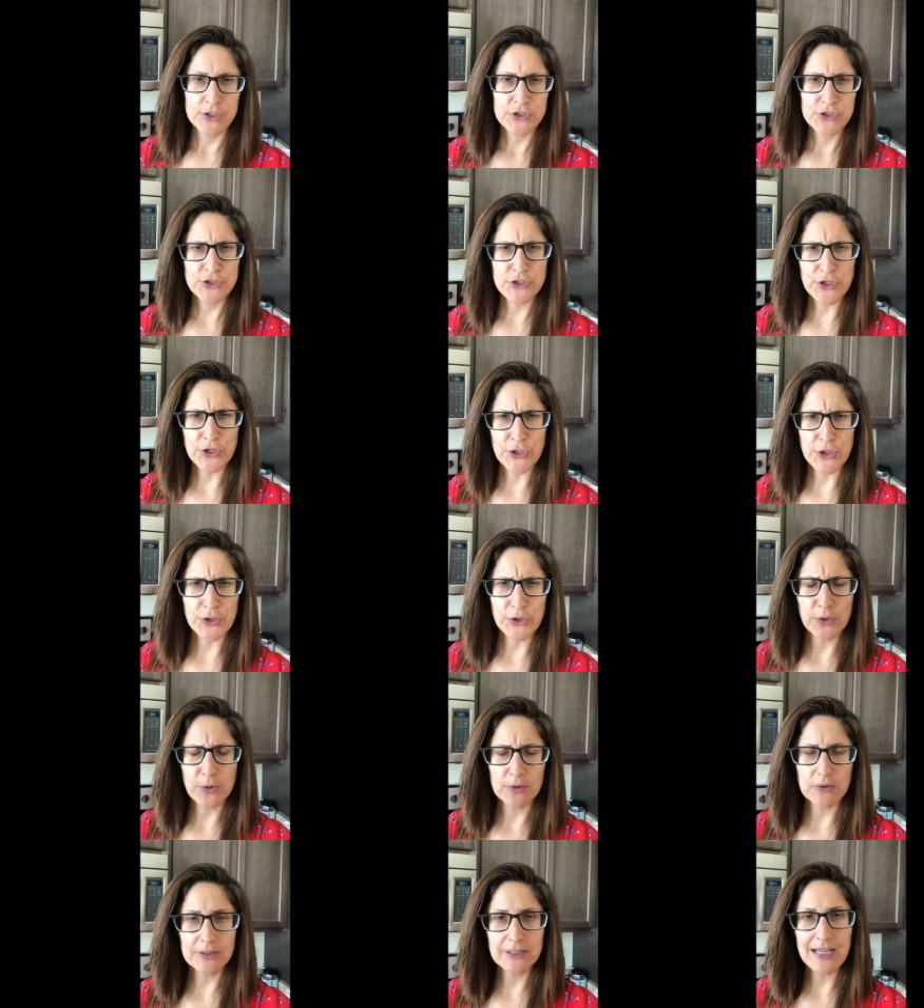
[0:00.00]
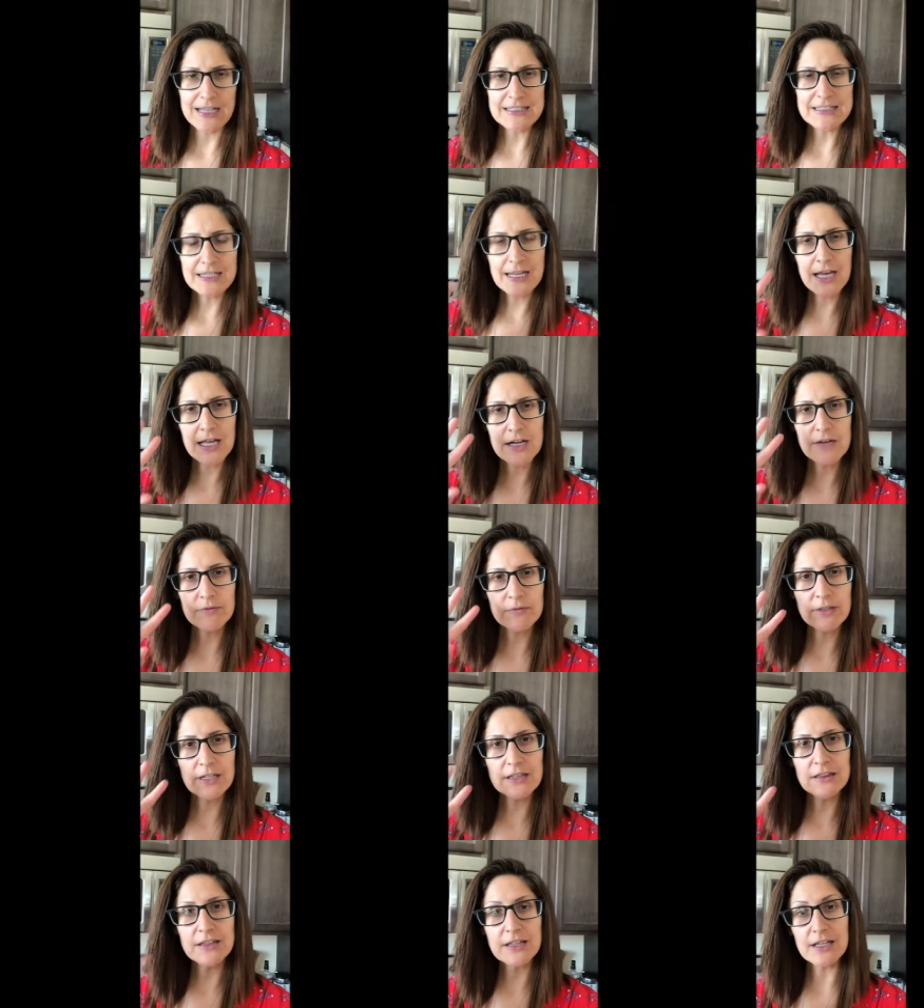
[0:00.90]
So let's kind of
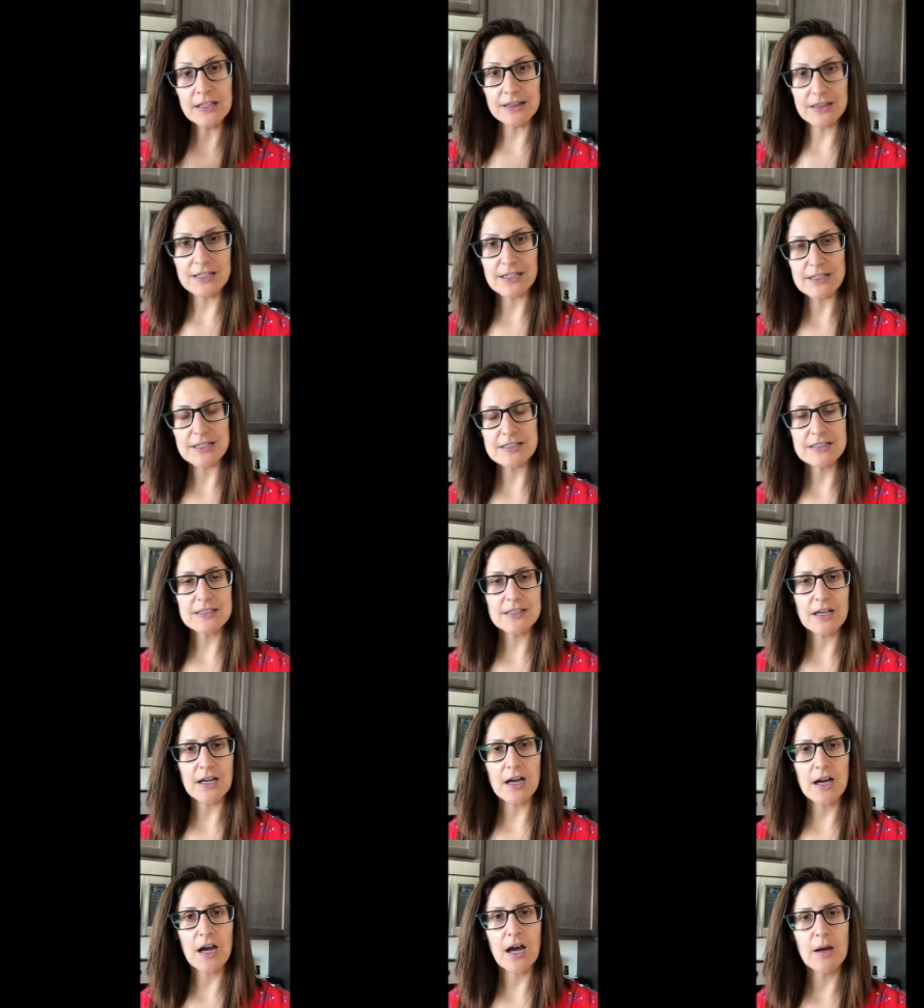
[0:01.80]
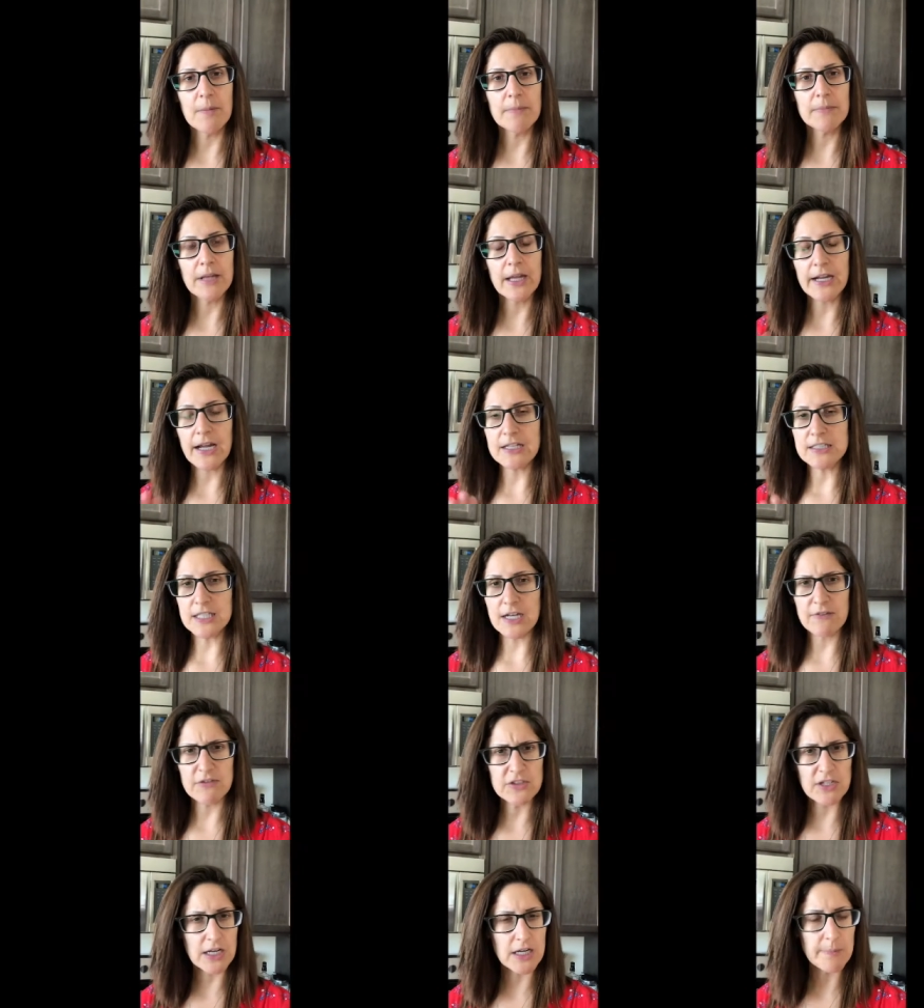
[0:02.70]
rethink this. Um, like I said,
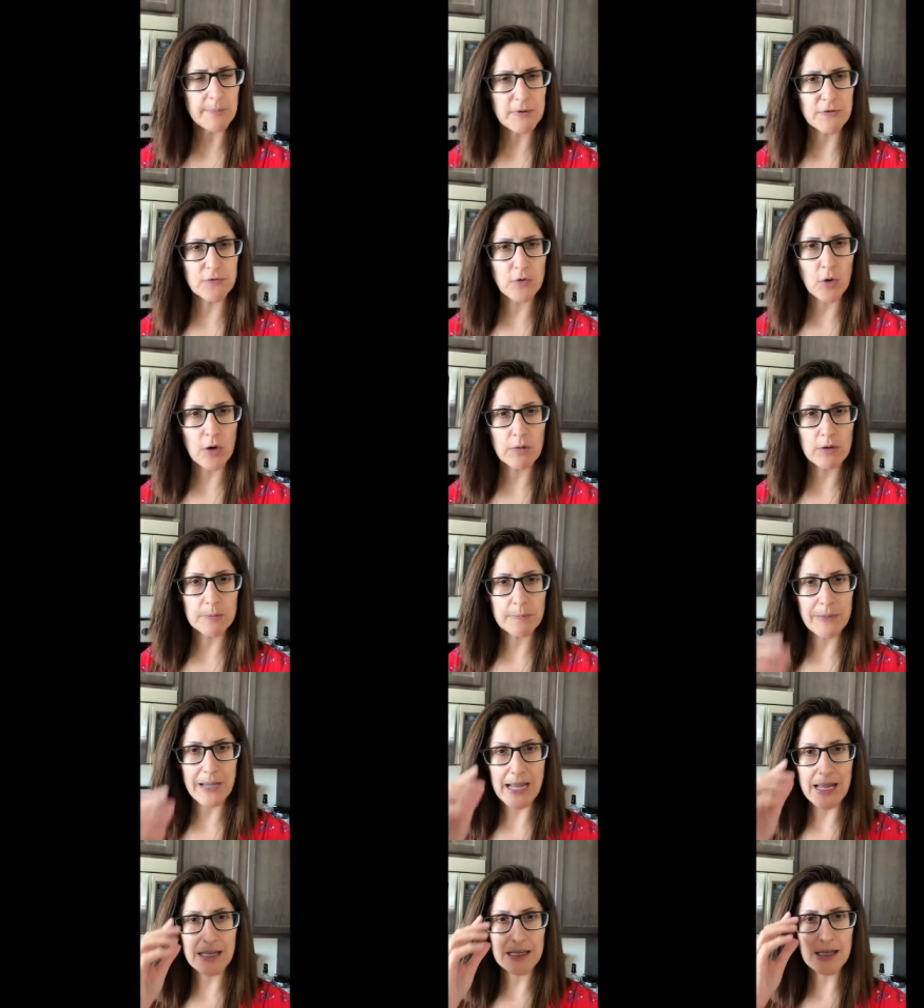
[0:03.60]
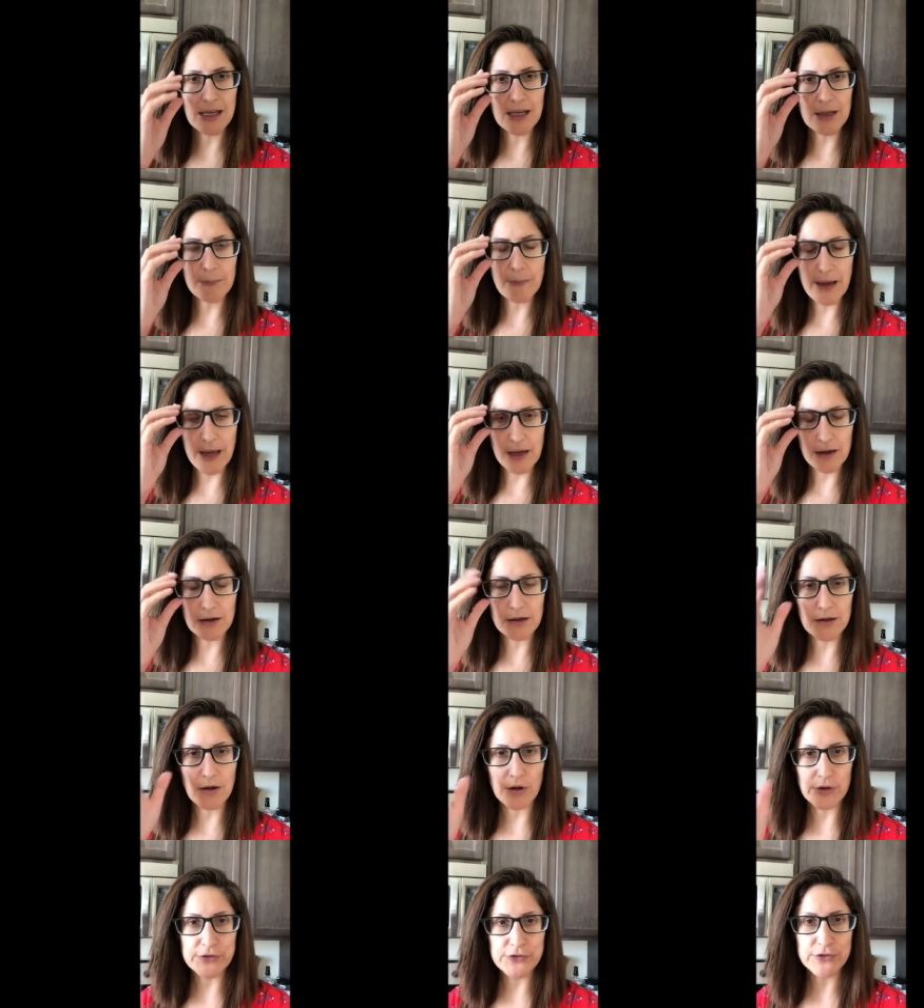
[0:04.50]
I've done it before with pancake batter
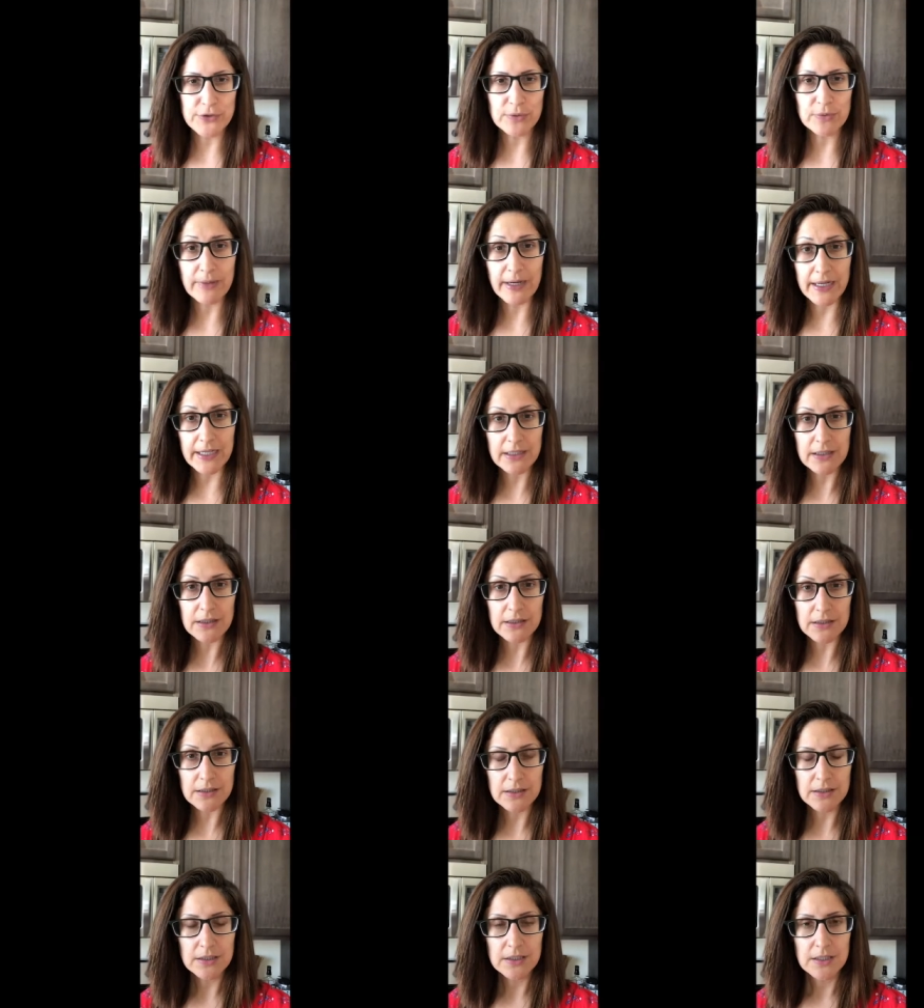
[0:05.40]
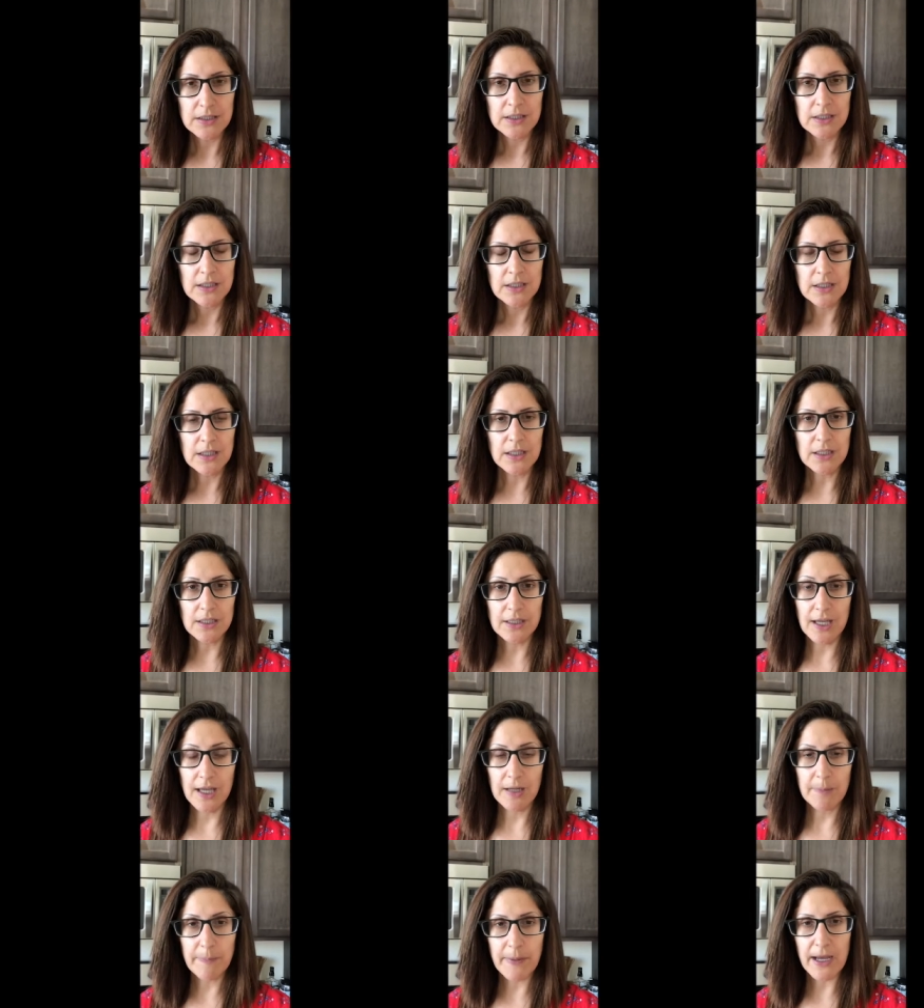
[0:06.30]
and also regular uh,
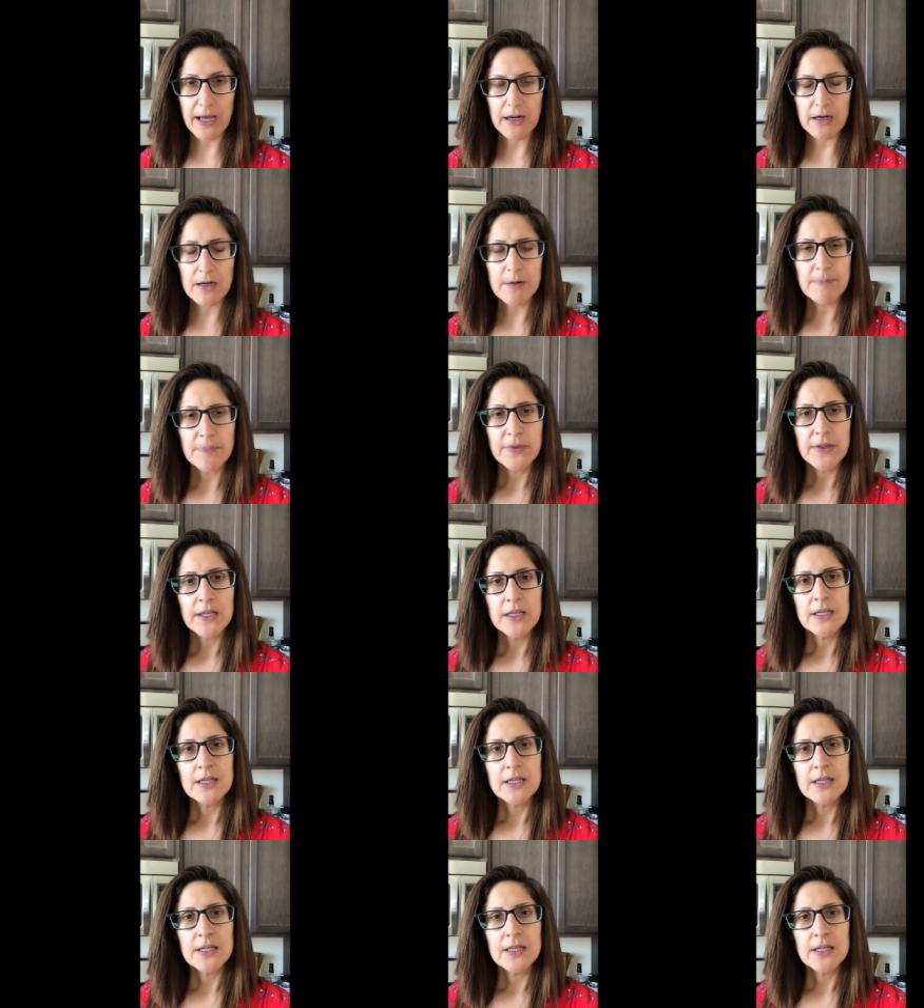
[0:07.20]
cake batter.